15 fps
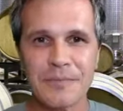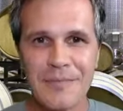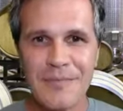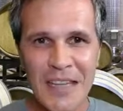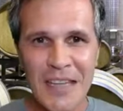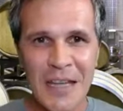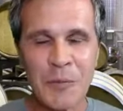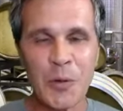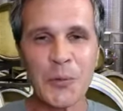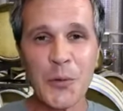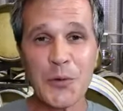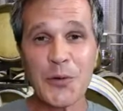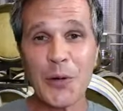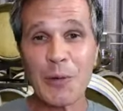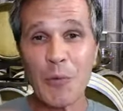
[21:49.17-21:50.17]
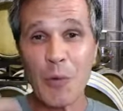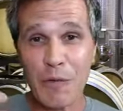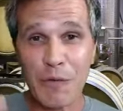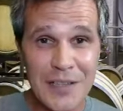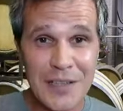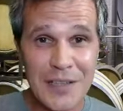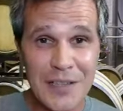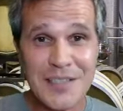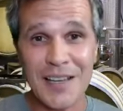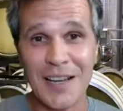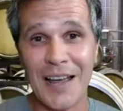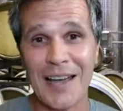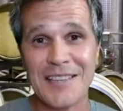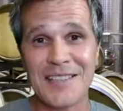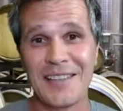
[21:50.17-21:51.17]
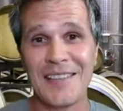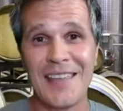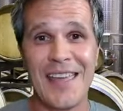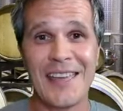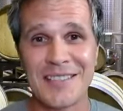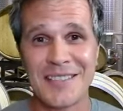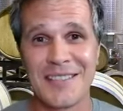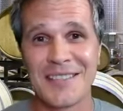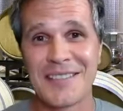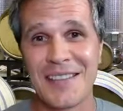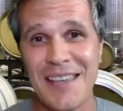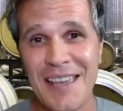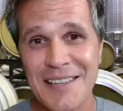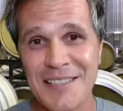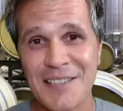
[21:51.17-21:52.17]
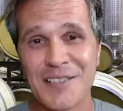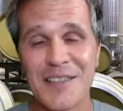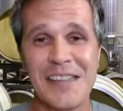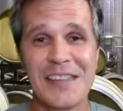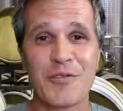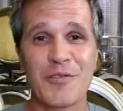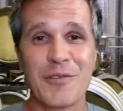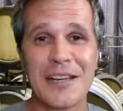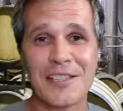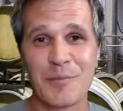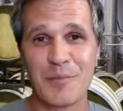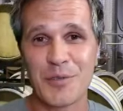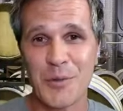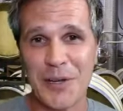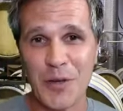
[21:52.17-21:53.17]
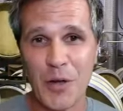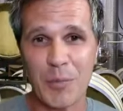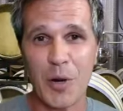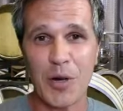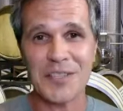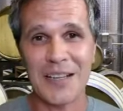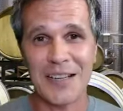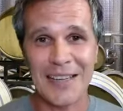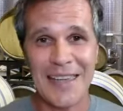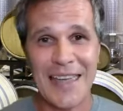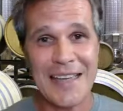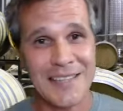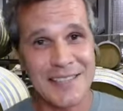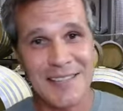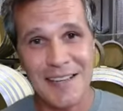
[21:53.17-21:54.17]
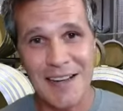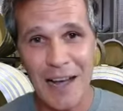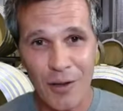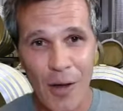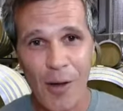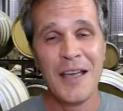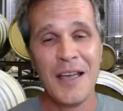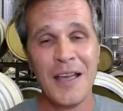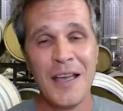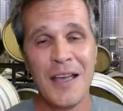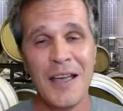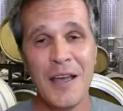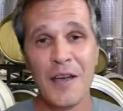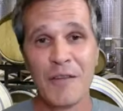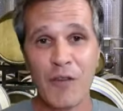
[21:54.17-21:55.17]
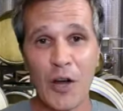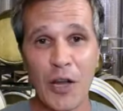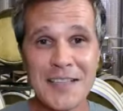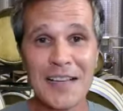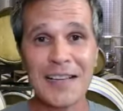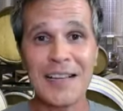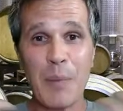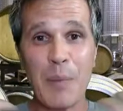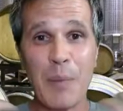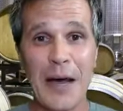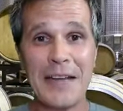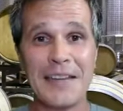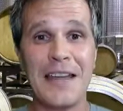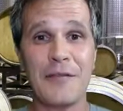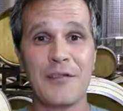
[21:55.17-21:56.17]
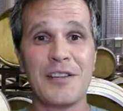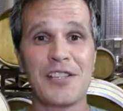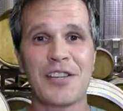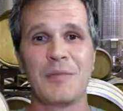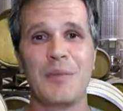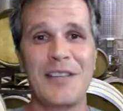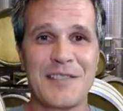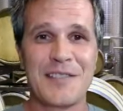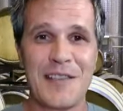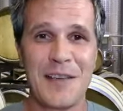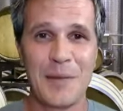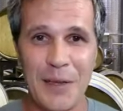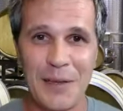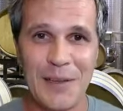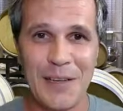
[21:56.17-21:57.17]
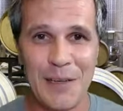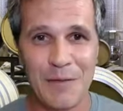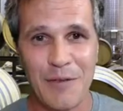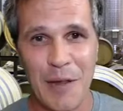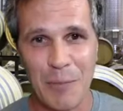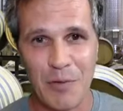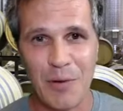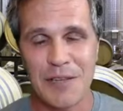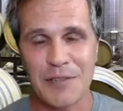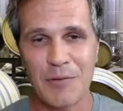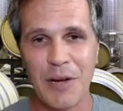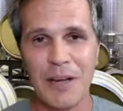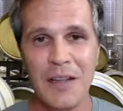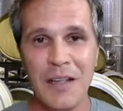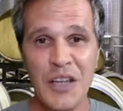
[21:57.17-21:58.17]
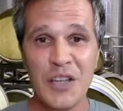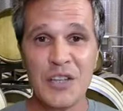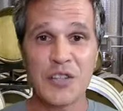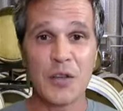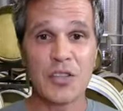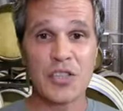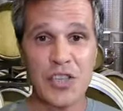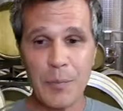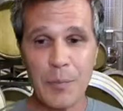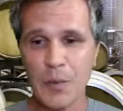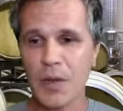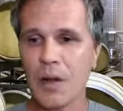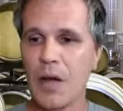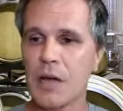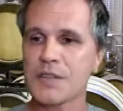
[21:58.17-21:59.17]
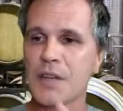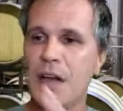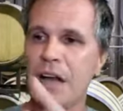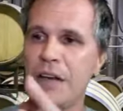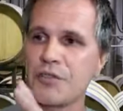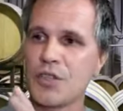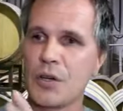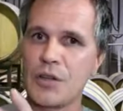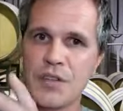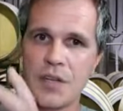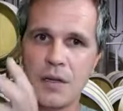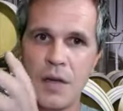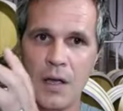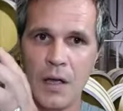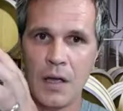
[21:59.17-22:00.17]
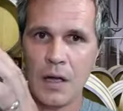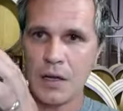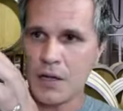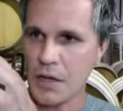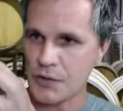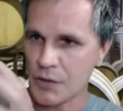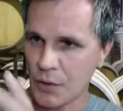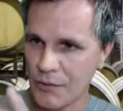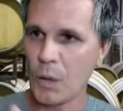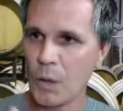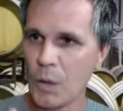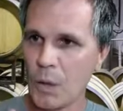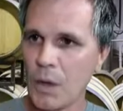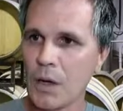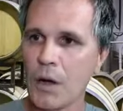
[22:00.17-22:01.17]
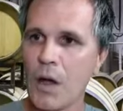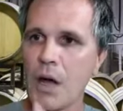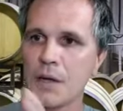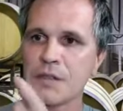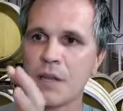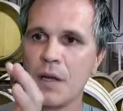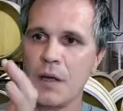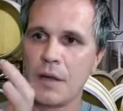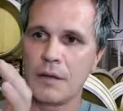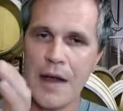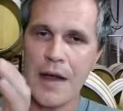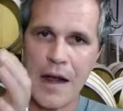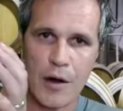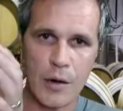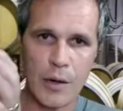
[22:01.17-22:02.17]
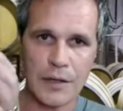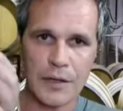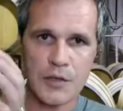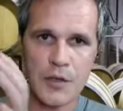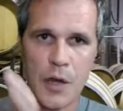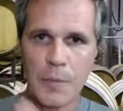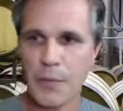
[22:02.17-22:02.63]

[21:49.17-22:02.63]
and what we're doing, we're volatilizing the esters, and the esters are the interaction between carboxylic acids and alcohols. Volatility, by definition, means the ability to vaporize, right? So the shape of the glass, I've chosen a, a sort of a taller glass, narrow at the top there